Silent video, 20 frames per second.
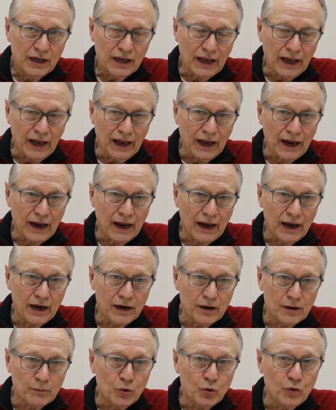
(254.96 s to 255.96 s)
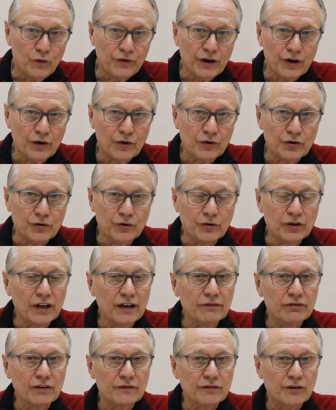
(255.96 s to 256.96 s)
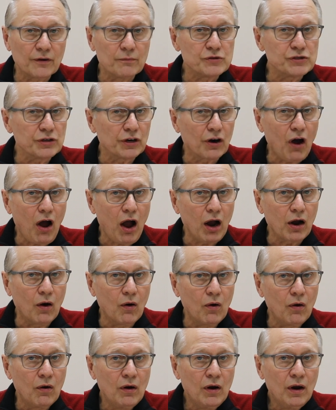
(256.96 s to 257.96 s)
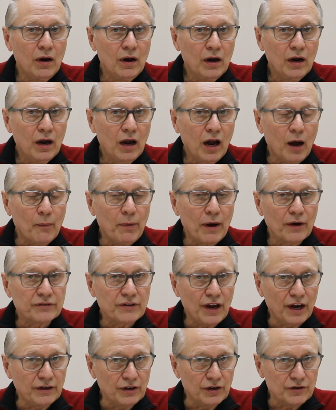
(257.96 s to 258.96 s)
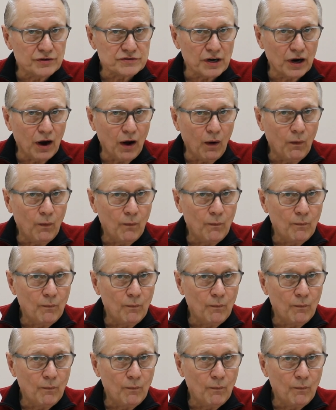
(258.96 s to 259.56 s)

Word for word: and moved here to Cleveland from Chicago about 10 years ago.